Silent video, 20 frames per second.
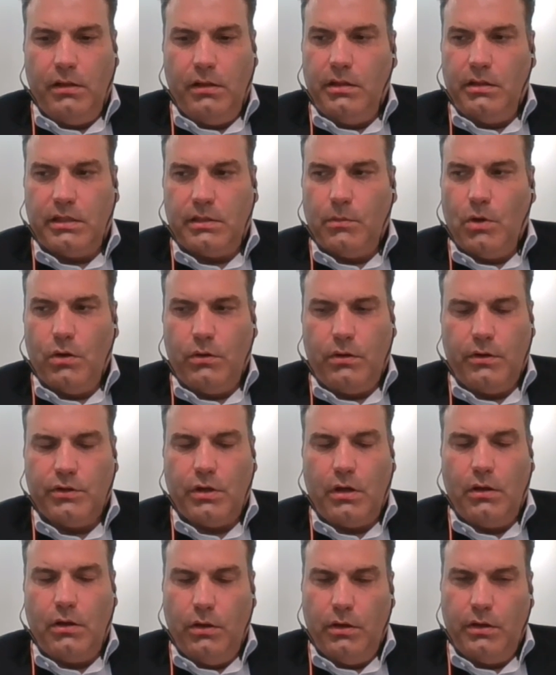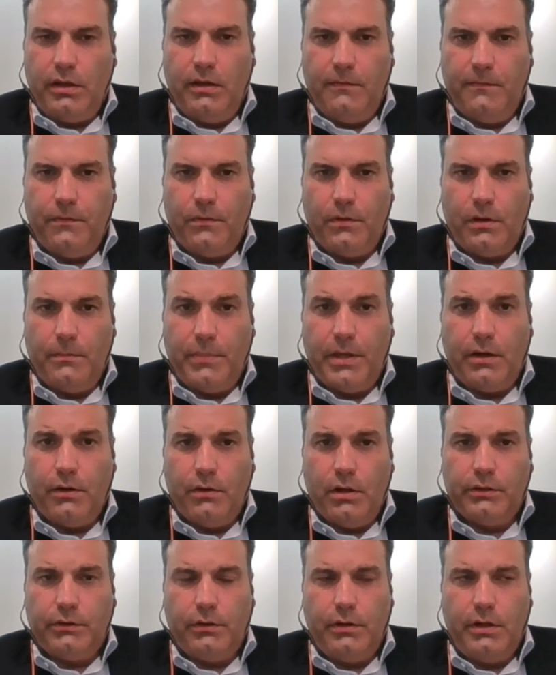billion smokers are looking for a
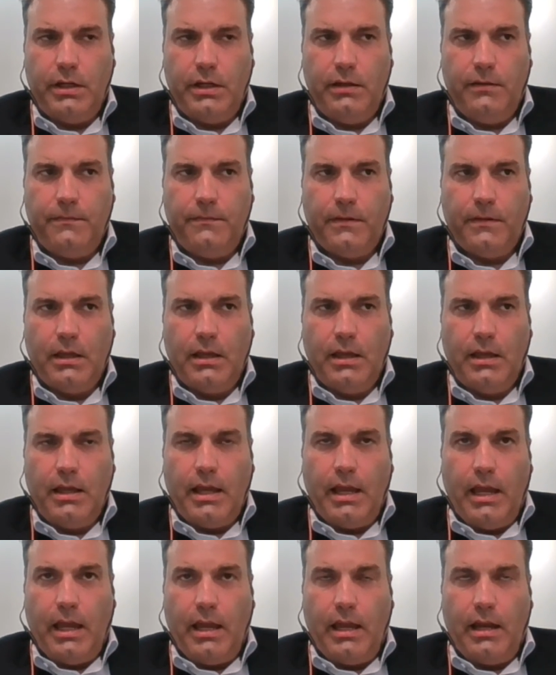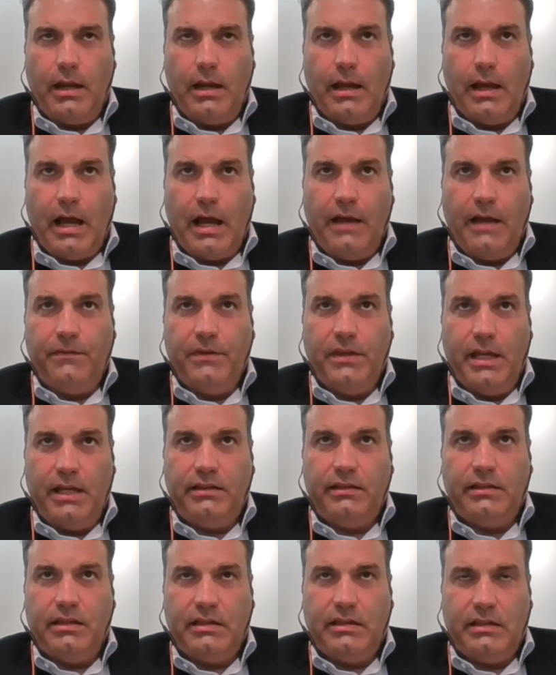better alternative, and I've
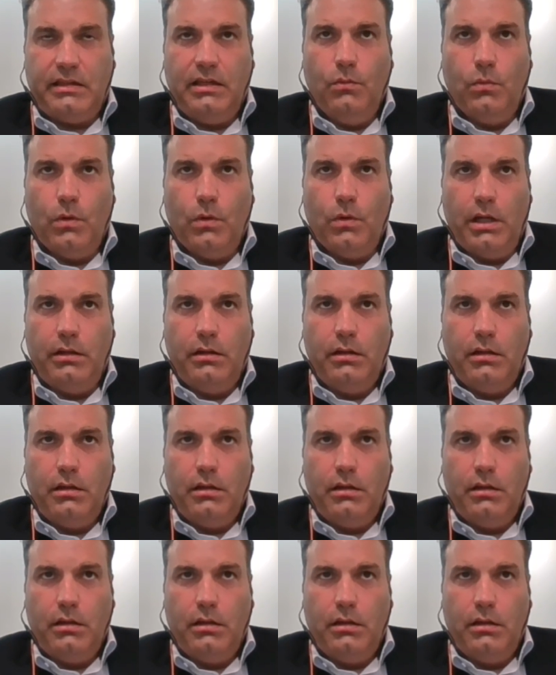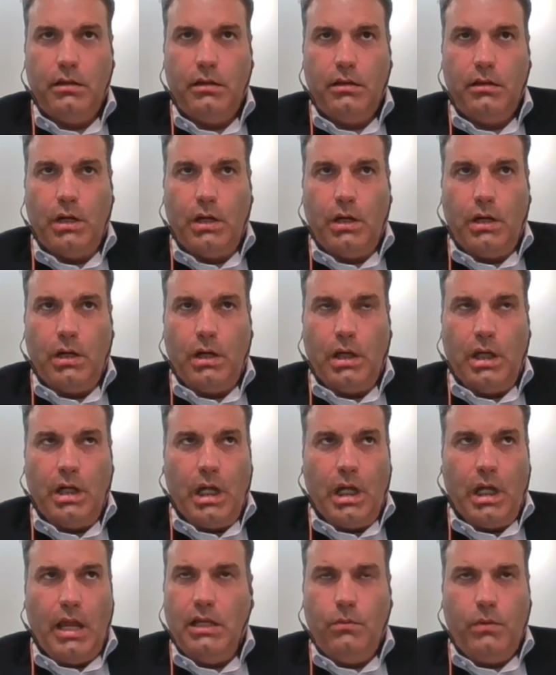yet to see one
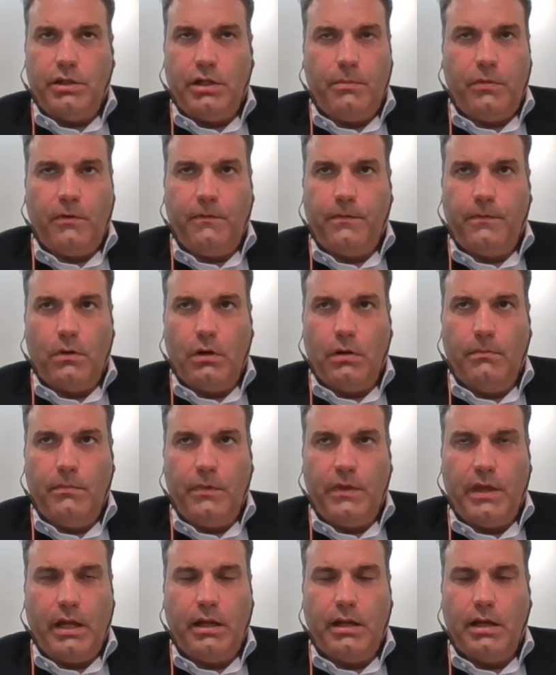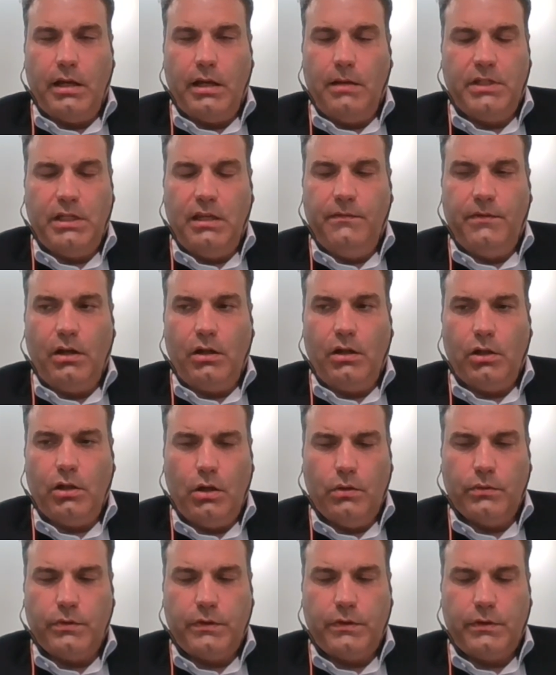in any way, shape, or form that comes even
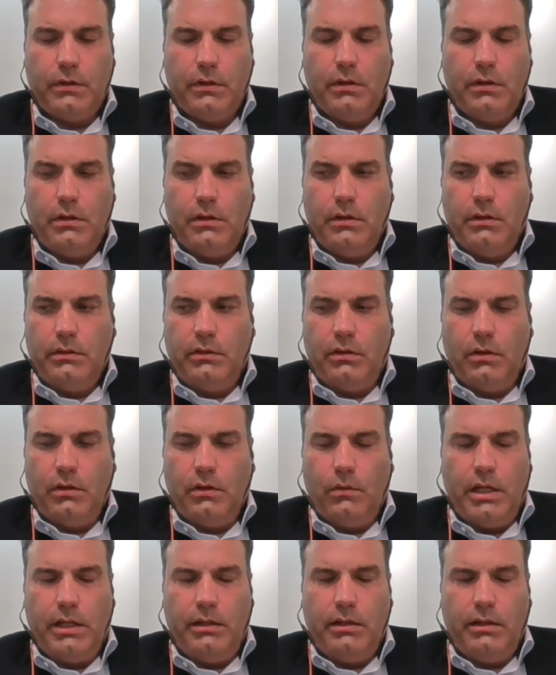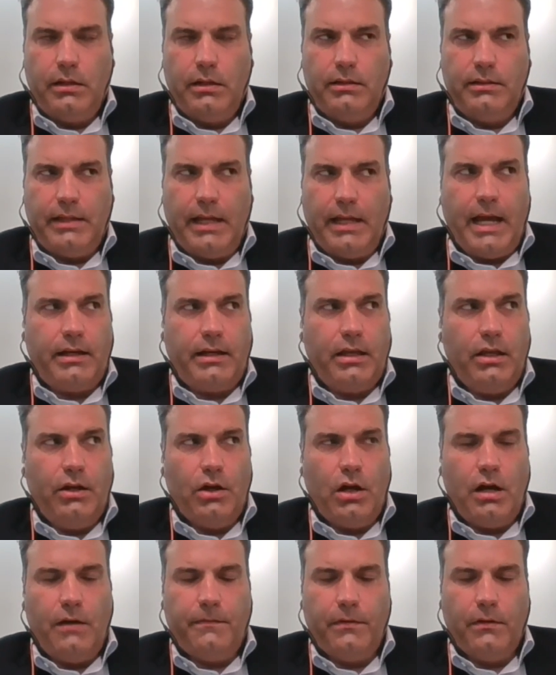close to what Taat
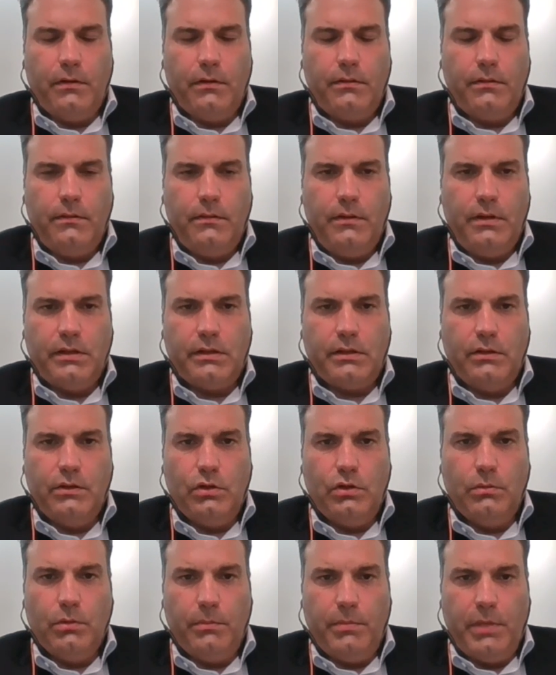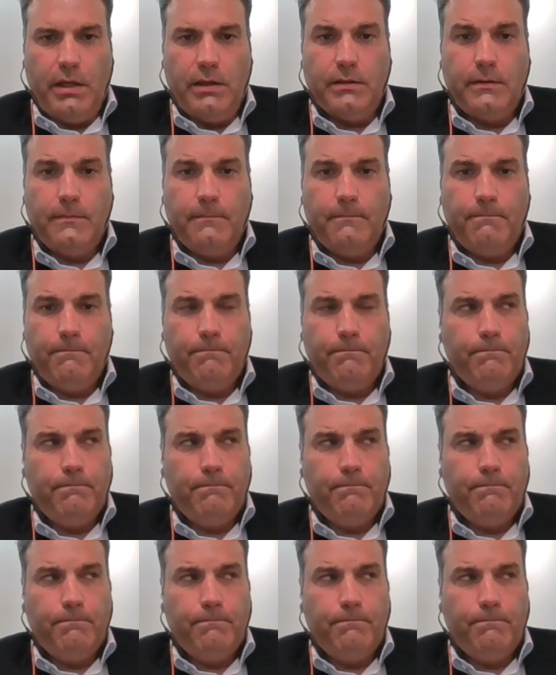can offer this consumer base.